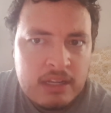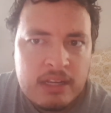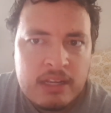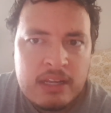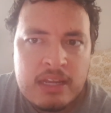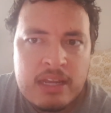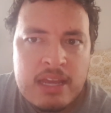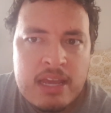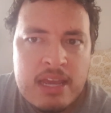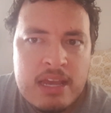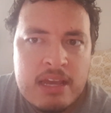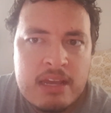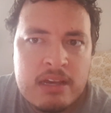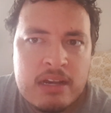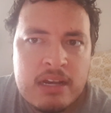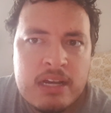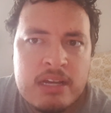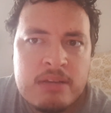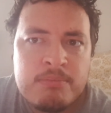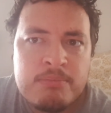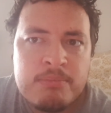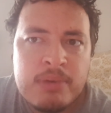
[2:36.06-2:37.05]
he,
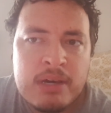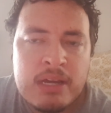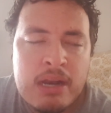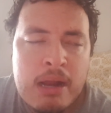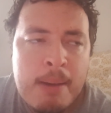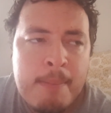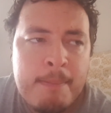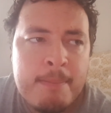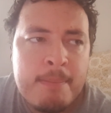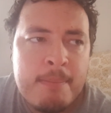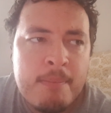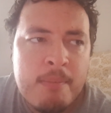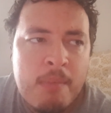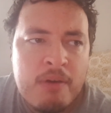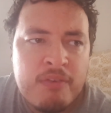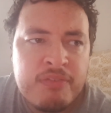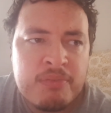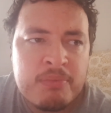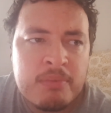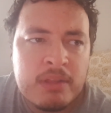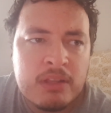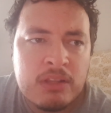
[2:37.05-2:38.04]
I but uh,
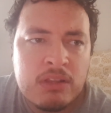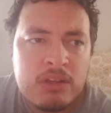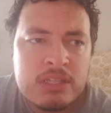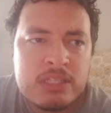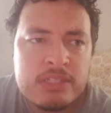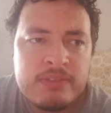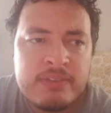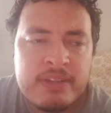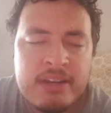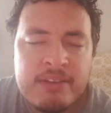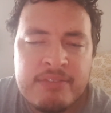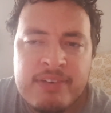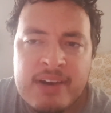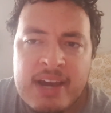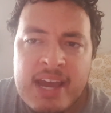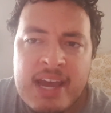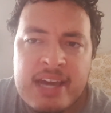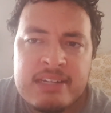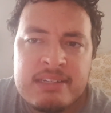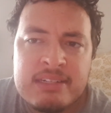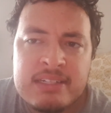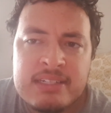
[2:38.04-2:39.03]
but from the looks of it, if I
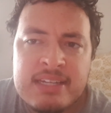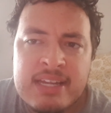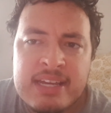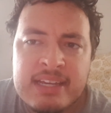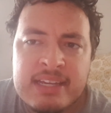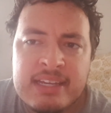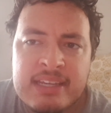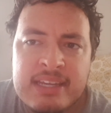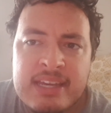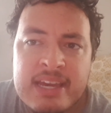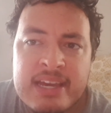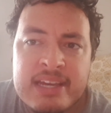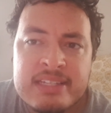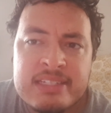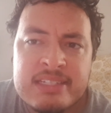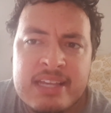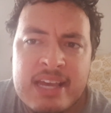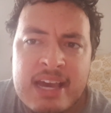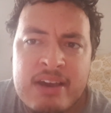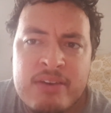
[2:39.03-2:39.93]
had to take a guess,